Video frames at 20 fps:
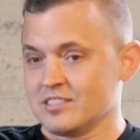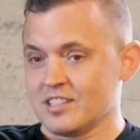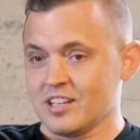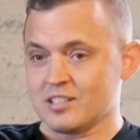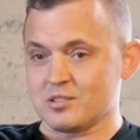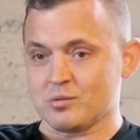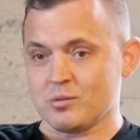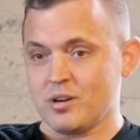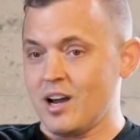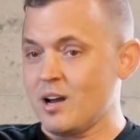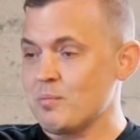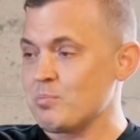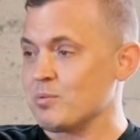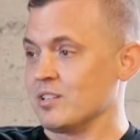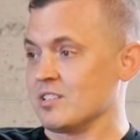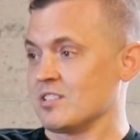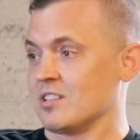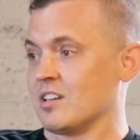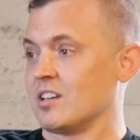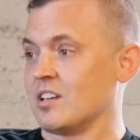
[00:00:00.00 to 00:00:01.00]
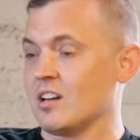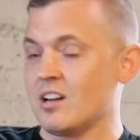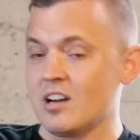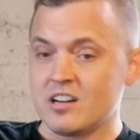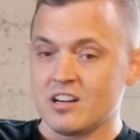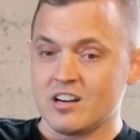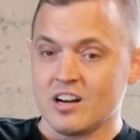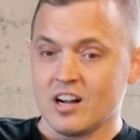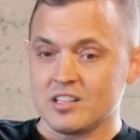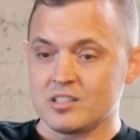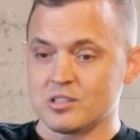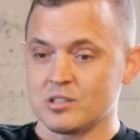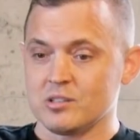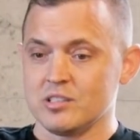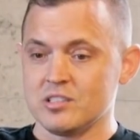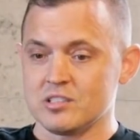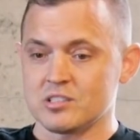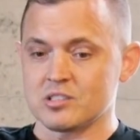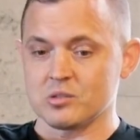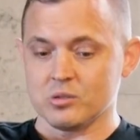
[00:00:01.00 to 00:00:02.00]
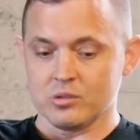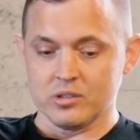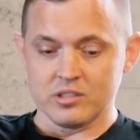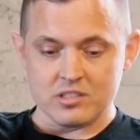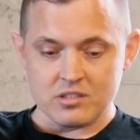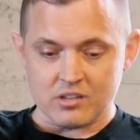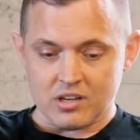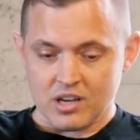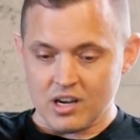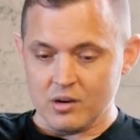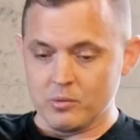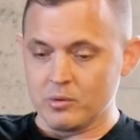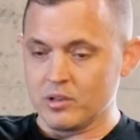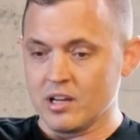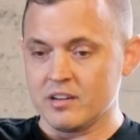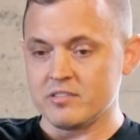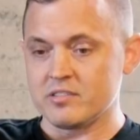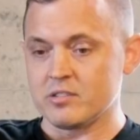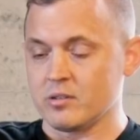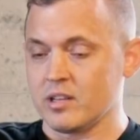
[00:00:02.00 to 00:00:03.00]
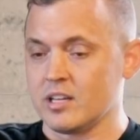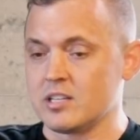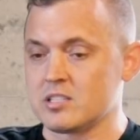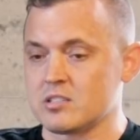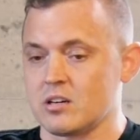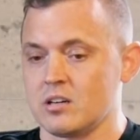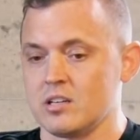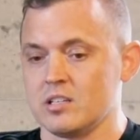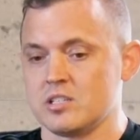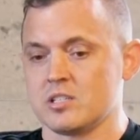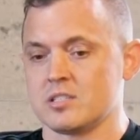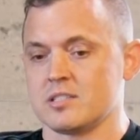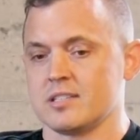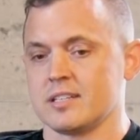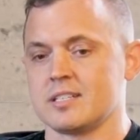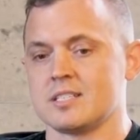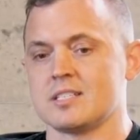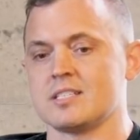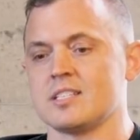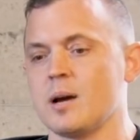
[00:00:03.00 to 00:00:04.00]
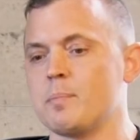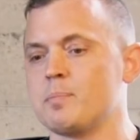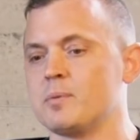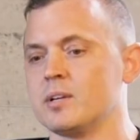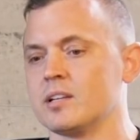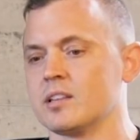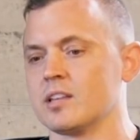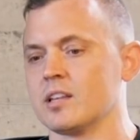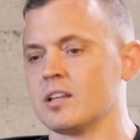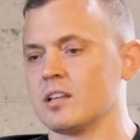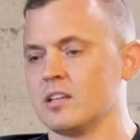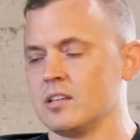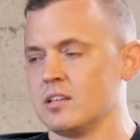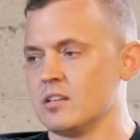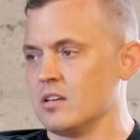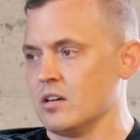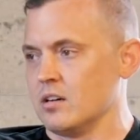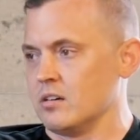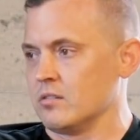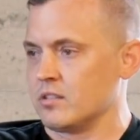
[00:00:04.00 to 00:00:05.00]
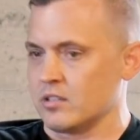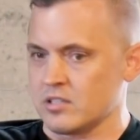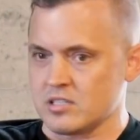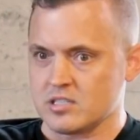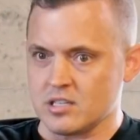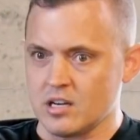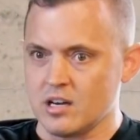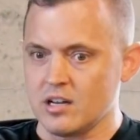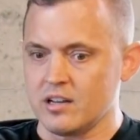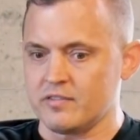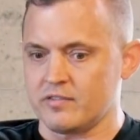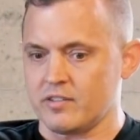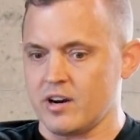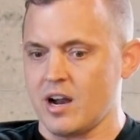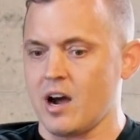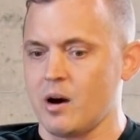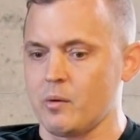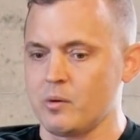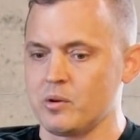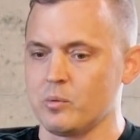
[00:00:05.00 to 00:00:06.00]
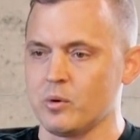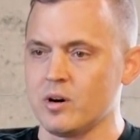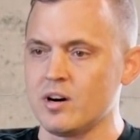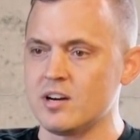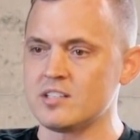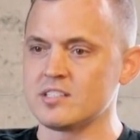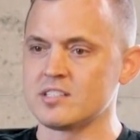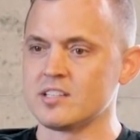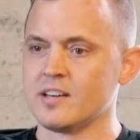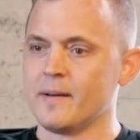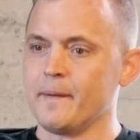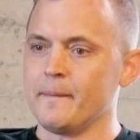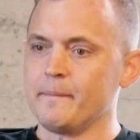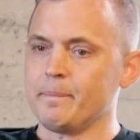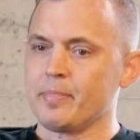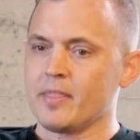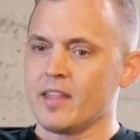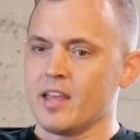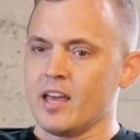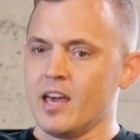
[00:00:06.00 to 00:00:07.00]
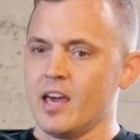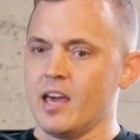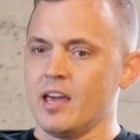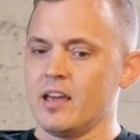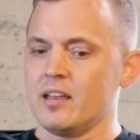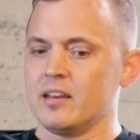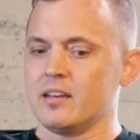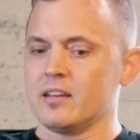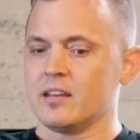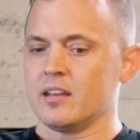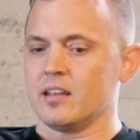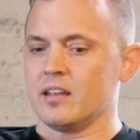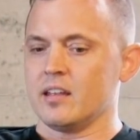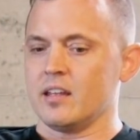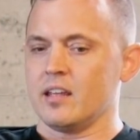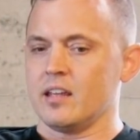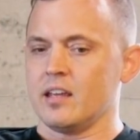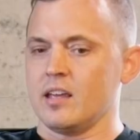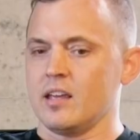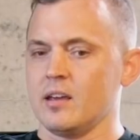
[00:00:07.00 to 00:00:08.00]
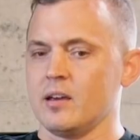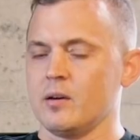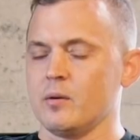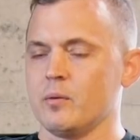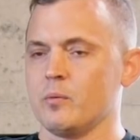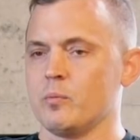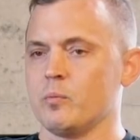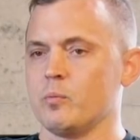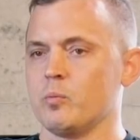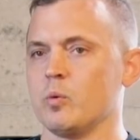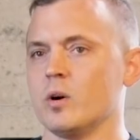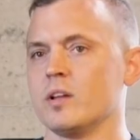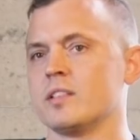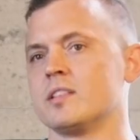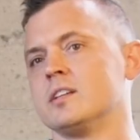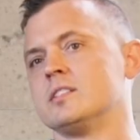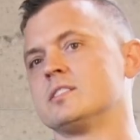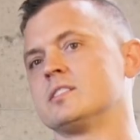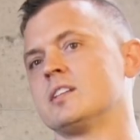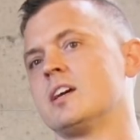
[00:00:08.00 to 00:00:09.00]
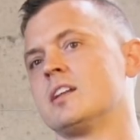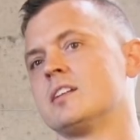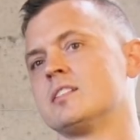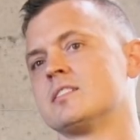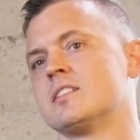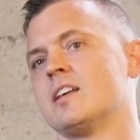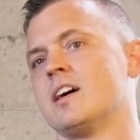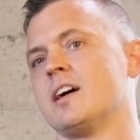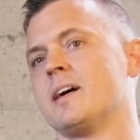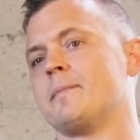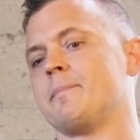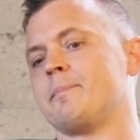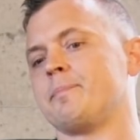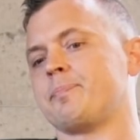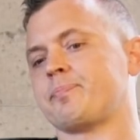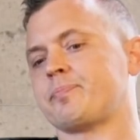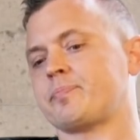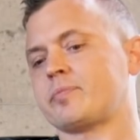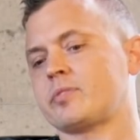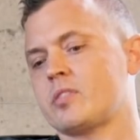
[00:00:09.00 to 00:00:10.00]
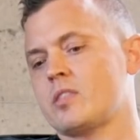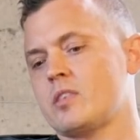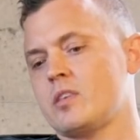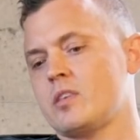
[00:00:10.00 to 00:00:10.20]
that's what happens. Like, oh, you're not doing it in school. It's okay. We love you. And they started just accepting their son for how he was. And what they said is that